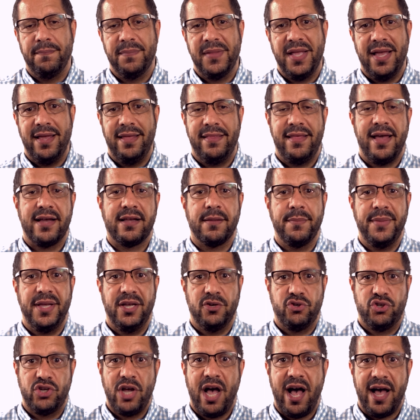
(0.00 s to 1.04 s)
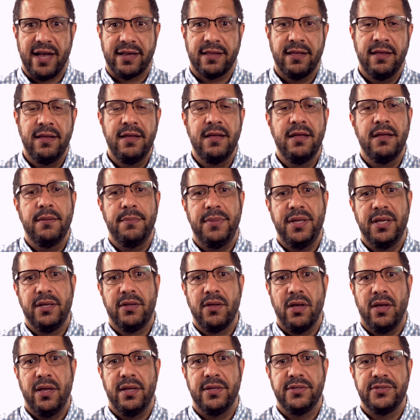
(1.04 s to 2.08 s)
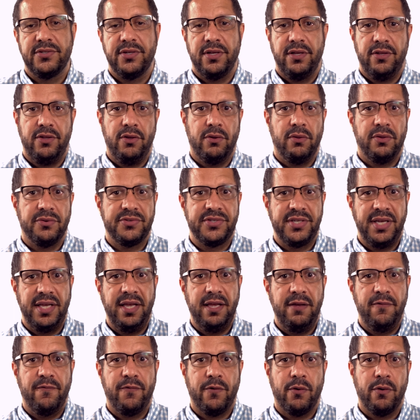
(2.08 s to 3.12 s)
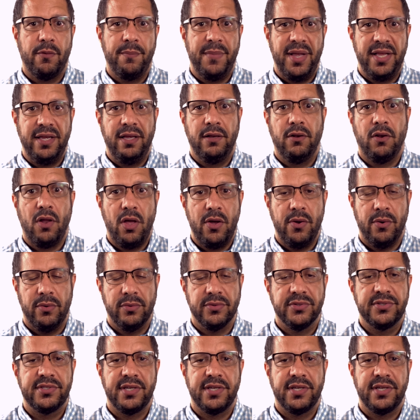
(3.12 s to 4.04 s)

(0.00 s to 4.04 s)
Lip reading: And that can be a shock because you'll see for many loans,